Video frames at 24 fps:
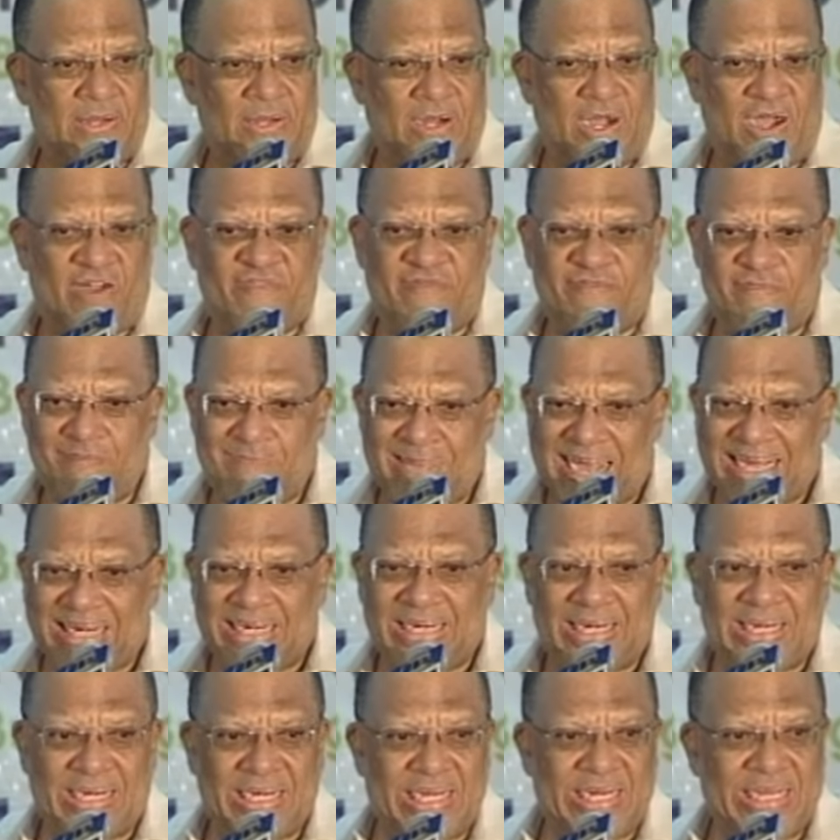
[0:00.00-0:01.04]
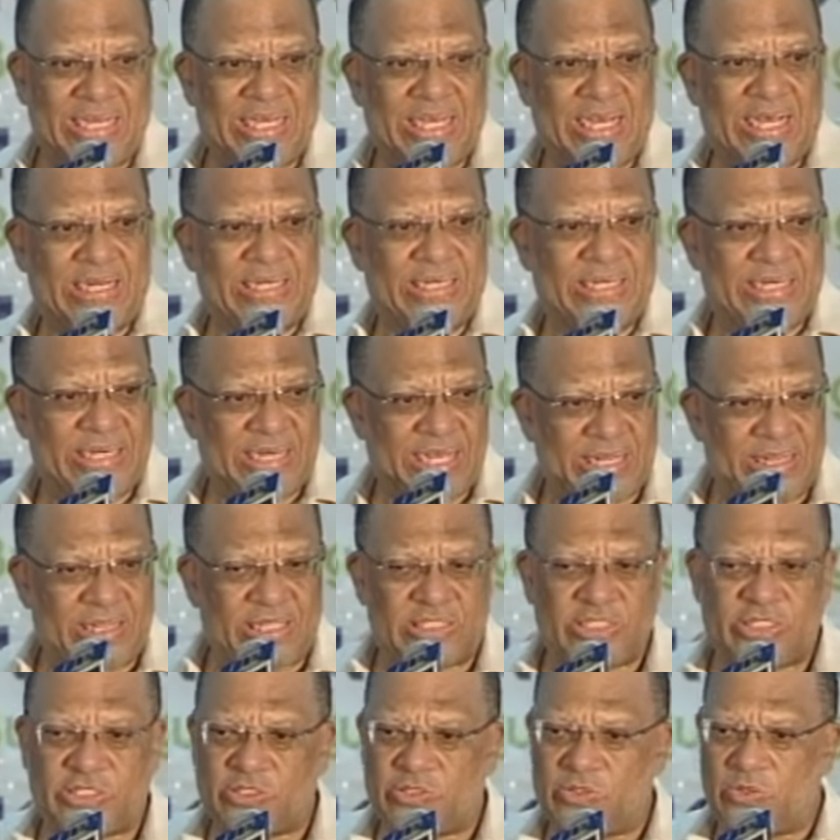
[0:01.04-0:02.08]
of Manly and Nether
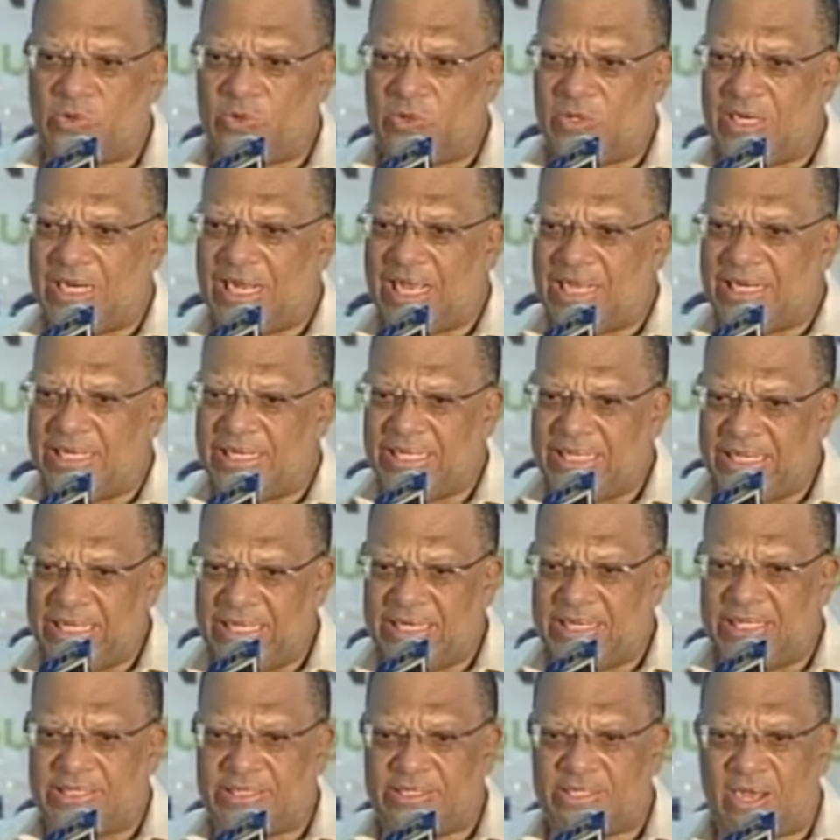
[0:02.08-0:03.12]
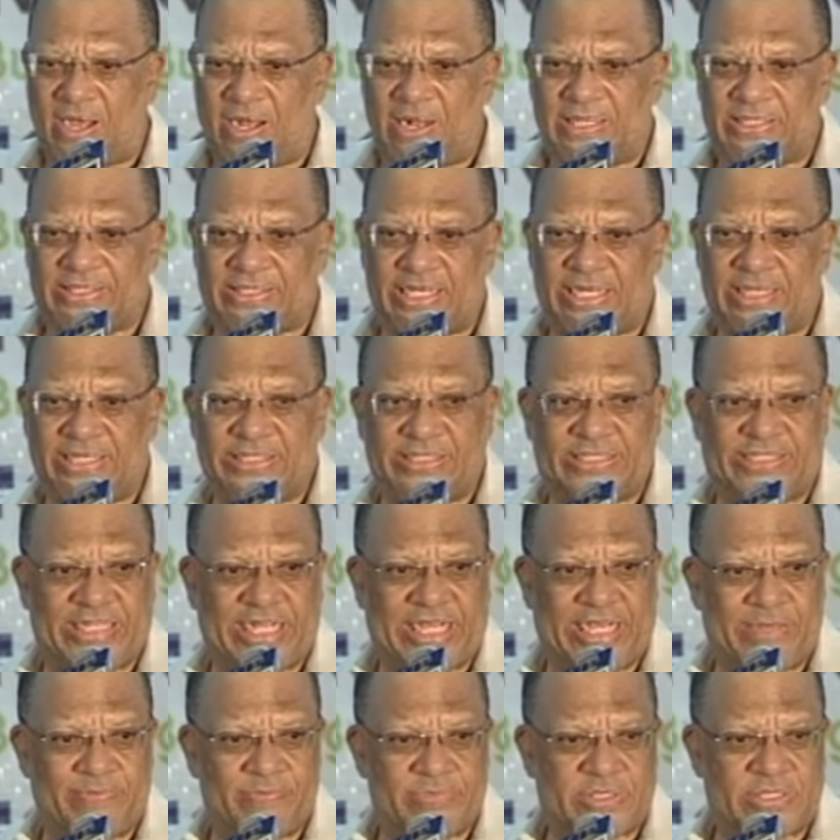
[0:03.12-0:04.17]
Soul and Edith Dalton
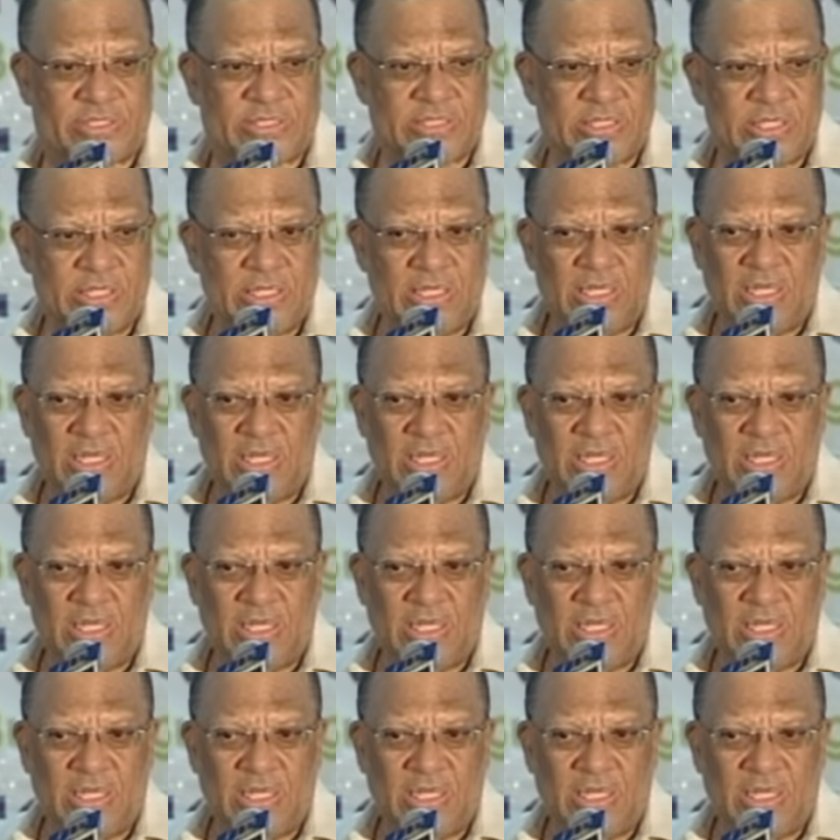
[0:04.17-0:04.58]
James